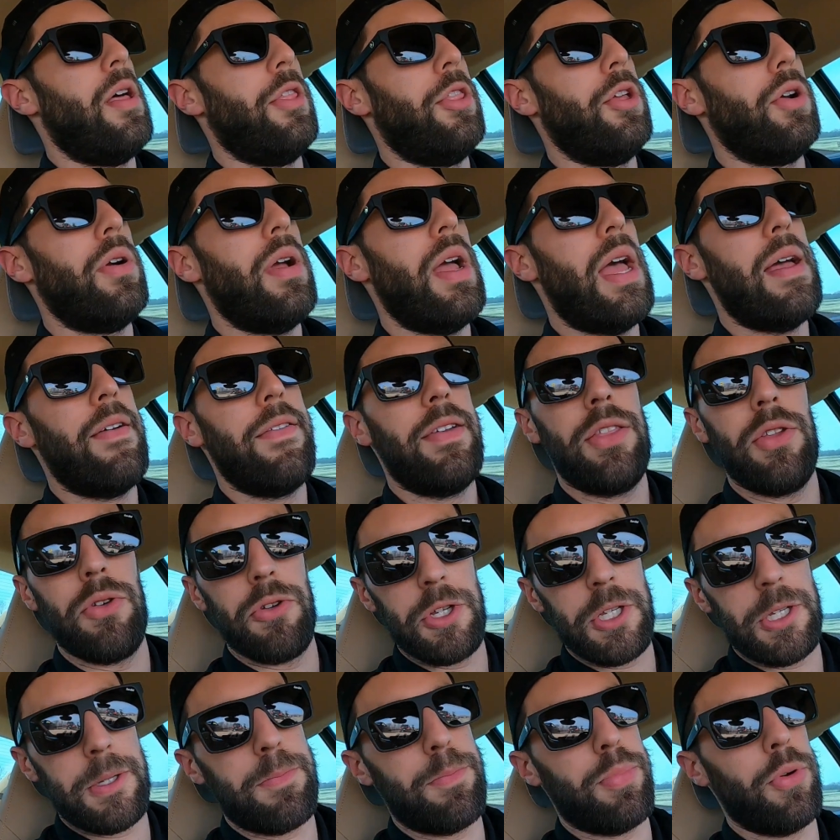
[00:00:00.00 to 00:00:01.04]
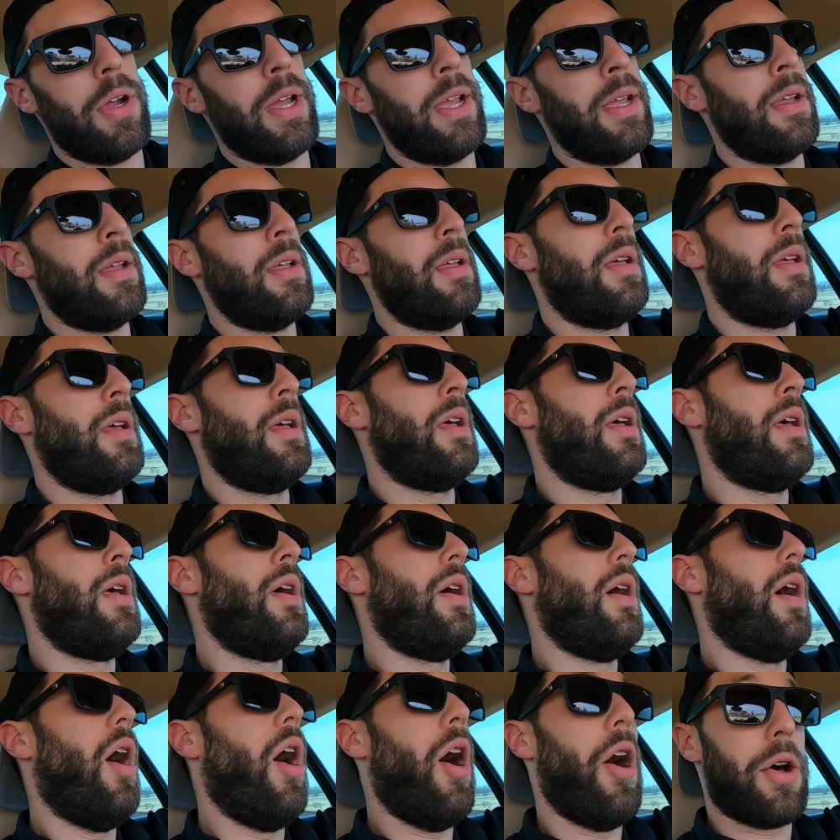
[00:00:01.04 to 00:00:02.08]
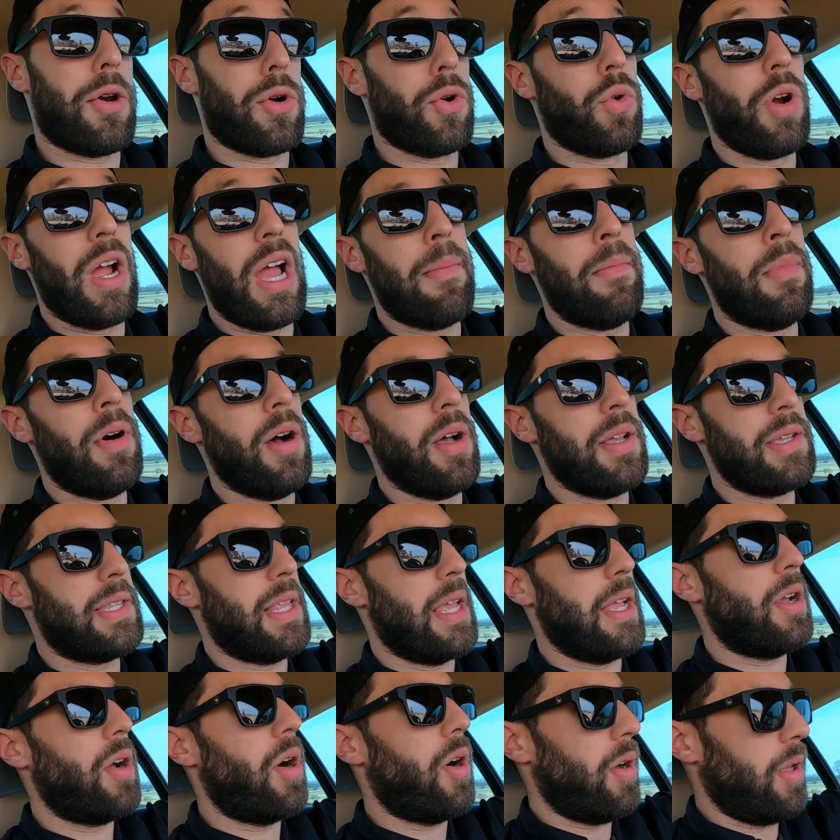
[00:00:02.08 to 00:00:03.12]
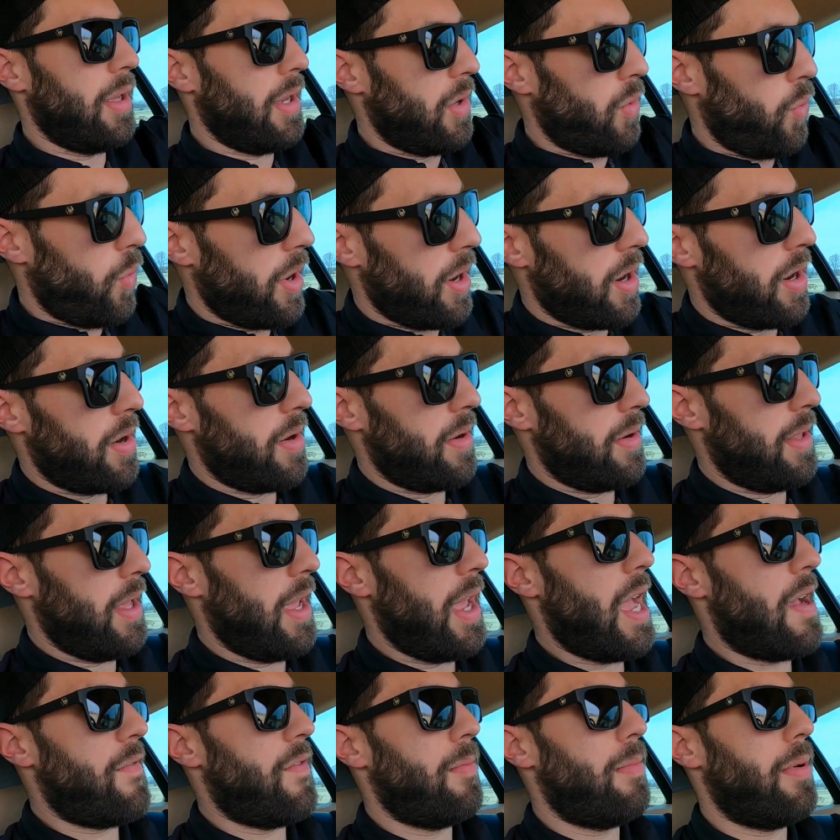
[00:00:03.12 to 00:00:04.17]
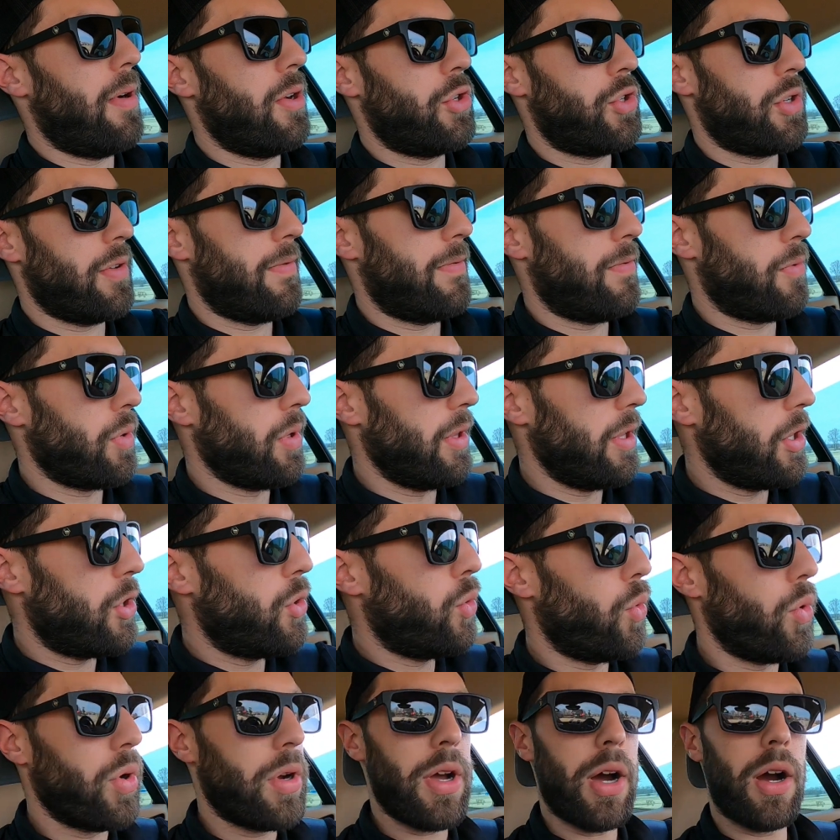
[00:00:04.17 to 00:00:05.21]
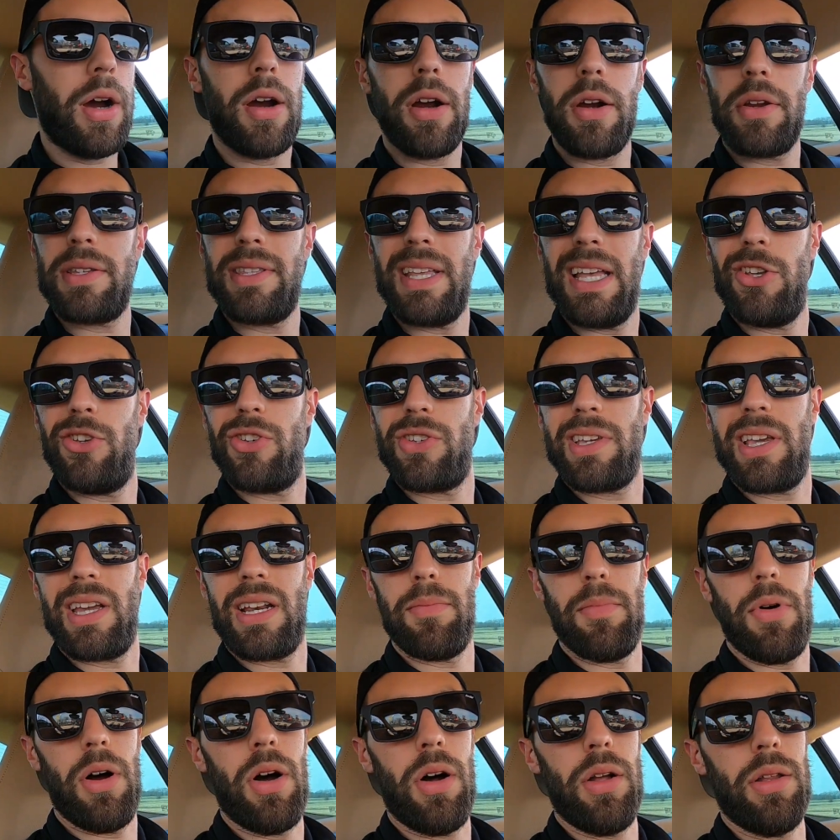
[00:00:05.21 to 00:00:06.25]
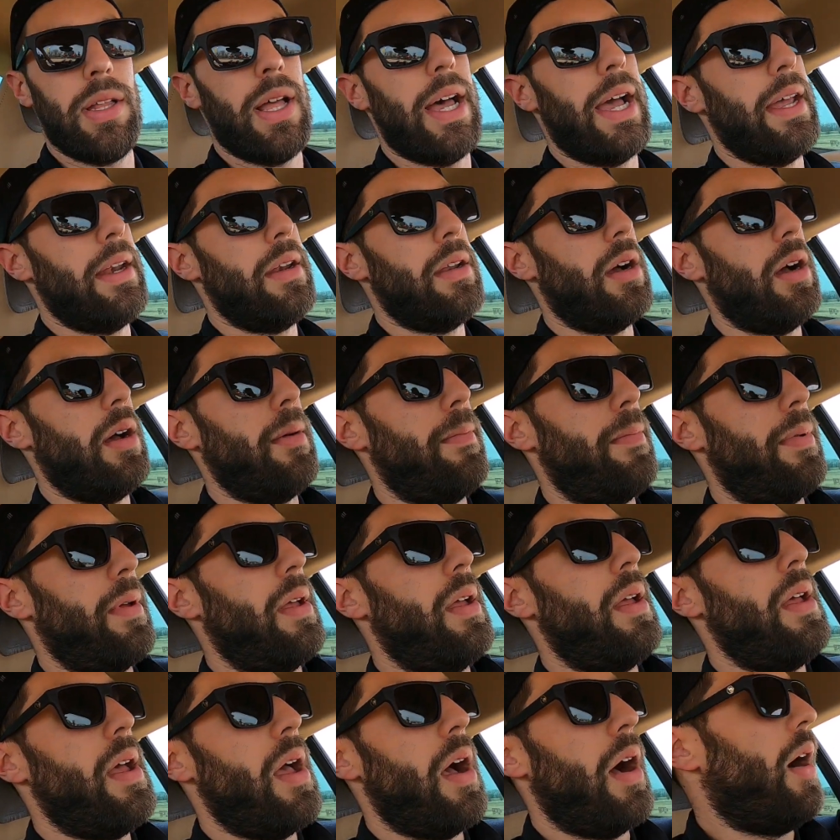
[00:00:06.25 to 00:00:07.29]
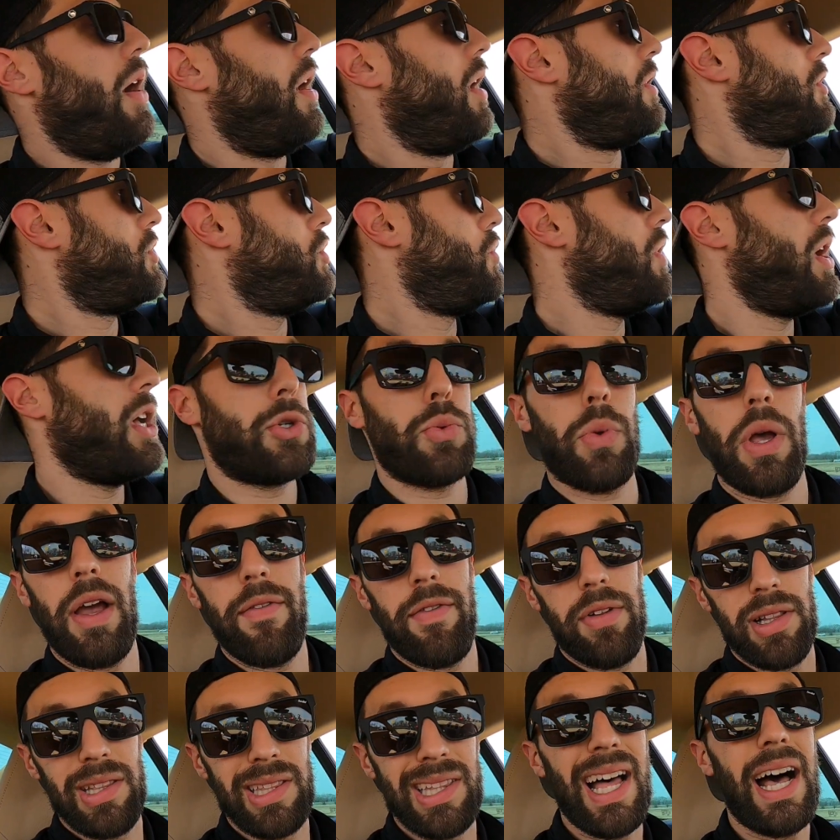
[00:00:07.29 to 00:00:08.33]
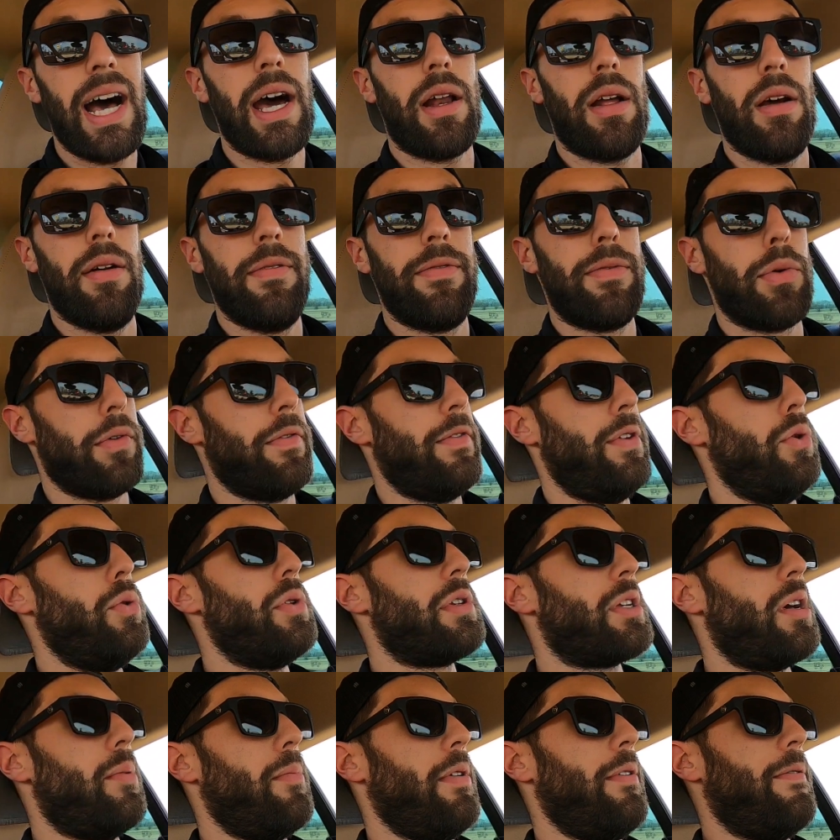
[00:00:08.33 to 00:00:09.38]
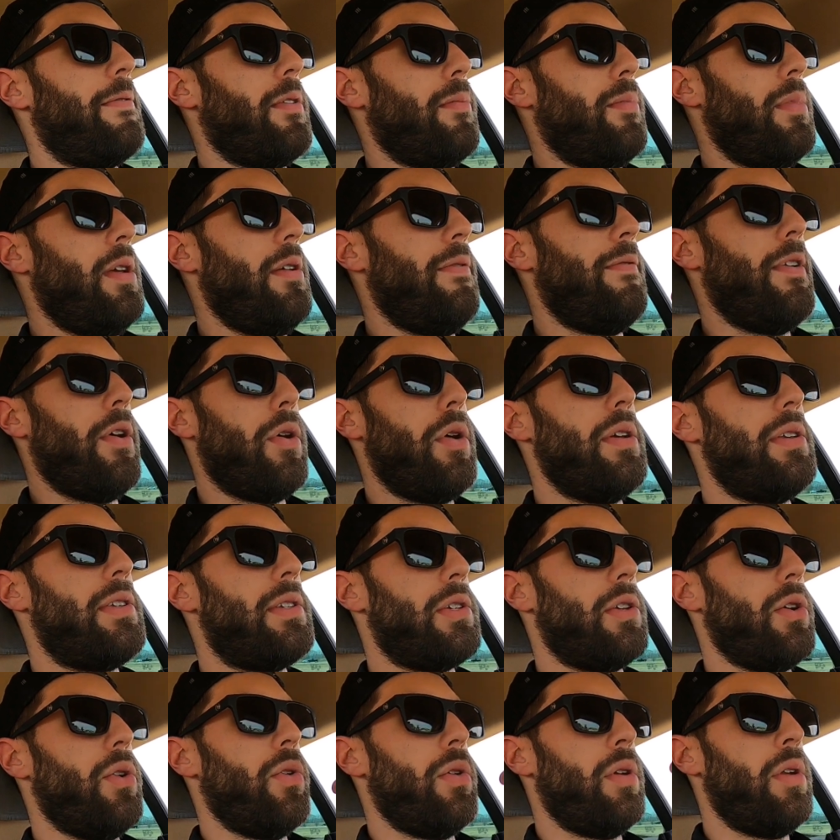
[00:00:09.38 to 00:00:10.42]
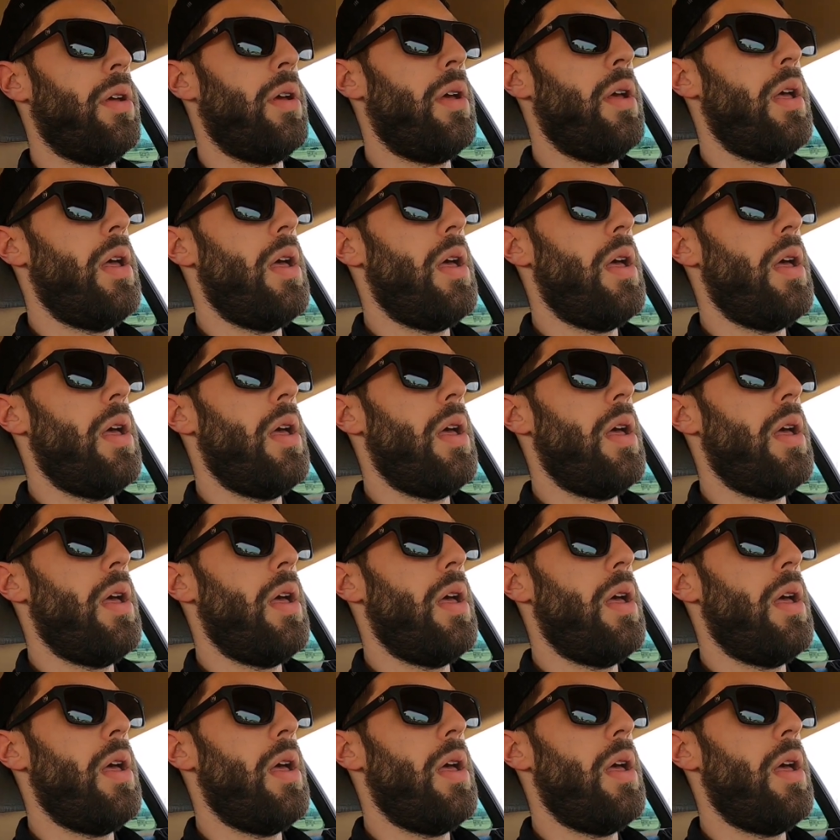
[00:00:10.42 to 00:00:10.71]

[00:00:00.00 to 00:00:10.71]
They're having their spring Autorama, as they call it, where they have a bunch of really cool cars. They just get them all lined up. So you guys will have a lot of reviews coming from me very soon.